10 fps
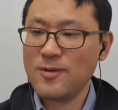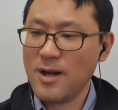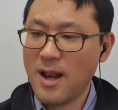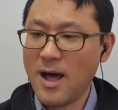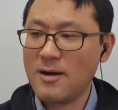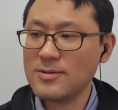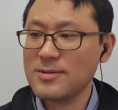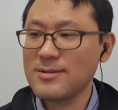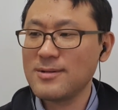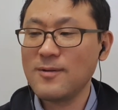loud.
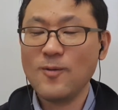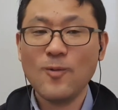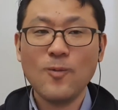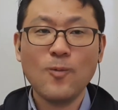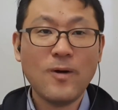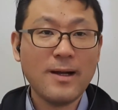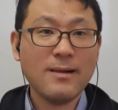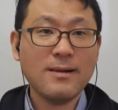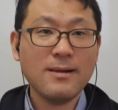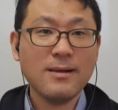
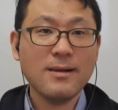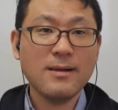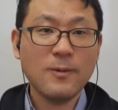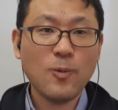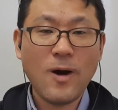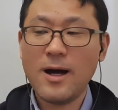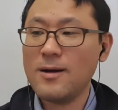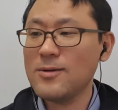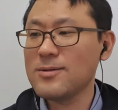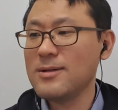Well,
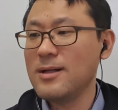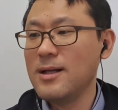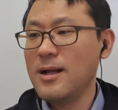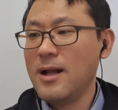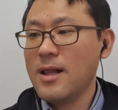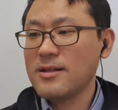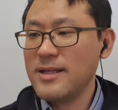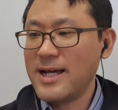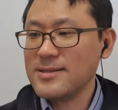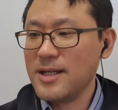wow. The
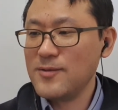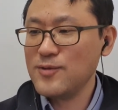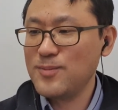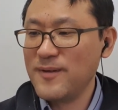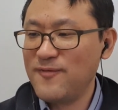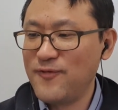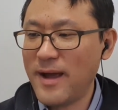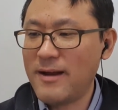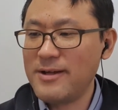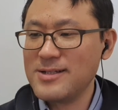next day would be
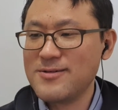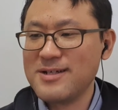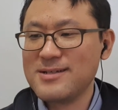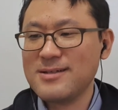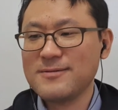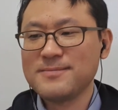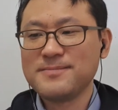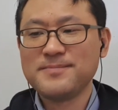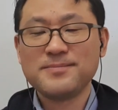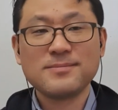very interesting.
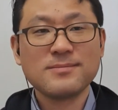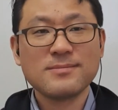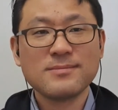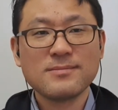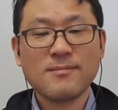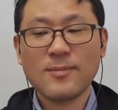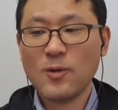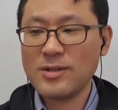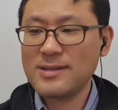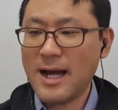
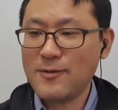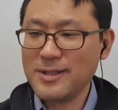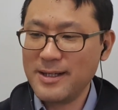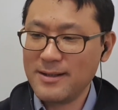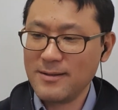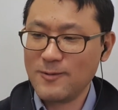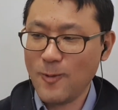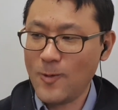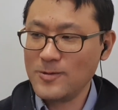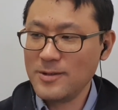On a downhill
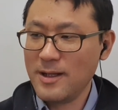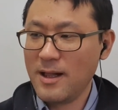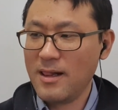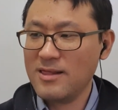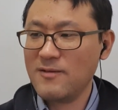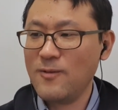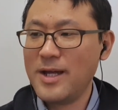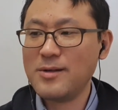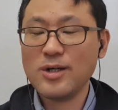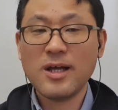road, the
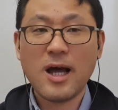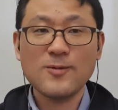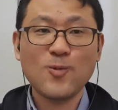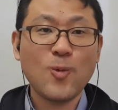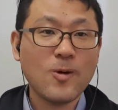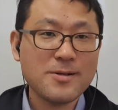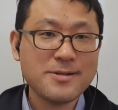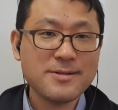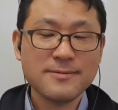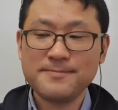weather got worse.